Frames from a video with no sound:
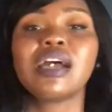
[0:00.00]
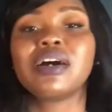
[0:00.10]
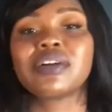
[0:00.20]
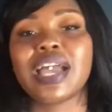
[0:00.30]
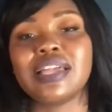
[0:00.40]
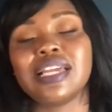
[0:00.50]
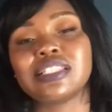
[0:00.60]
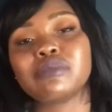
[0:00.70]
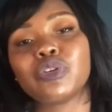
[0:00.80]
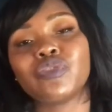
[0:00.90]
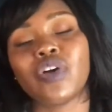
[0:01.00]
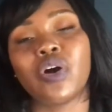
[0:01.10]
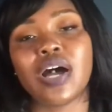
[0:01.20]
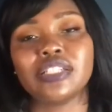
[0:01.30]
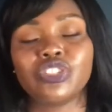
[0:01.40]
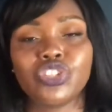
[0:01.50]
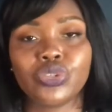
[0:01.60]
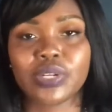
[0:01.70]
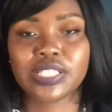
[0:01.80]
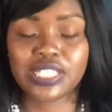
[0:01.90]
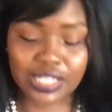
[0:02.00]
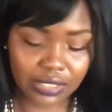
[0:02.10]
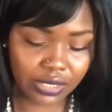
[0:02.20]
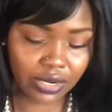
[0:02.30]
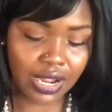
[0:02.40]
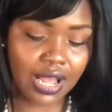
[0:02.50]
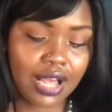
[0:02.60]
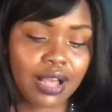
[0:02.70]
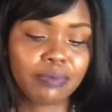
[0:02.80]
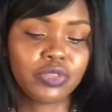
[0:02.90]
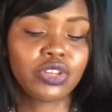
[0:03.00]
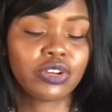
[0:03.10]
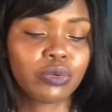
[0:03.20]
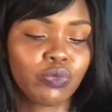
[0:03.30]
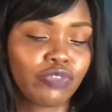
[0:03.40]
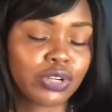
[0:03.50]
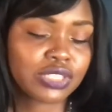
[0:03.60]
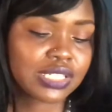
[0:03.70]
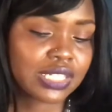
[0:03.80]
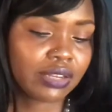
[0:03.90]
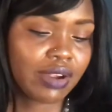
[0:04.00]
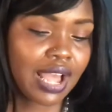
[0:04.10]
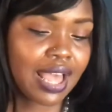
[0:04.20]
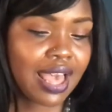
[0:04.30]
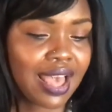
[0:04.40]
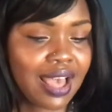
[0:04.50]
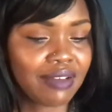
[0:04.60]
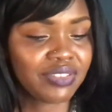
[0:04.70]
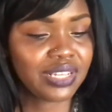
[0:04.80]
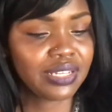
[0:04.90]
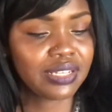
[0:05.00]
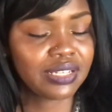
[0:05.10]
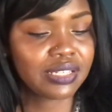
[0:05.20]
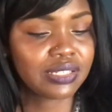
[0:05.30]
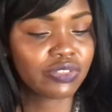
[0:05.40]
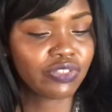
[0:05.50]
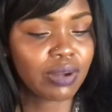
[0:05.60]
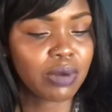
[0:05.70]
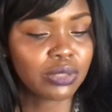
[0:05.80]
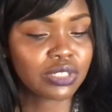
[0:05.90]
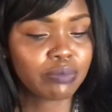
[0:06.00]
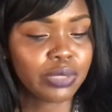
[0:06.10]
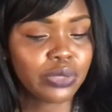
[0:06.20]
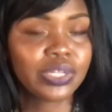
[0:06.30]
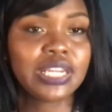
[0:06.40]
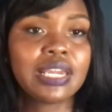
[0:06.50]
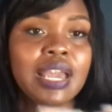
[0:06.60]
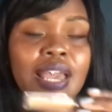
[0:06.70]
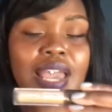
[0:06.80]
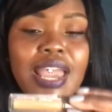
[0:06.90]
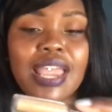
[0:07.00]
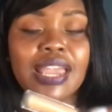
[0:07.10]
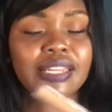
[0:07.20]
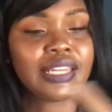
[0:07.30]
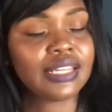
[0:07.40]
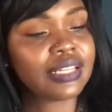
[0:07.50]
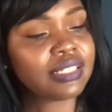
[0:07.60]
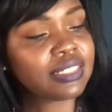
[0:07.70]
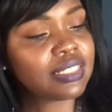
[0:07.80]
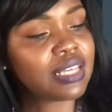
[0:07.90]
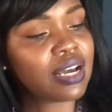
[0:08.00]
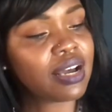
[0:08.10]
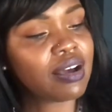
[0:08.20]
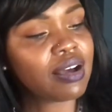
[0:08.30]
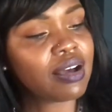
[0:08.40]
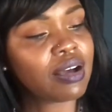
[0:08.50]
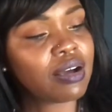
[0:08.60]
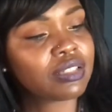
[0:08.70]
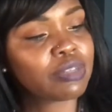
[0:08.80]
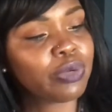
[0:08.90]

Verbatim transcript: Okay, let's move on to concealer. The first concealer I have is from Ulta Beauty, and it is the Ulta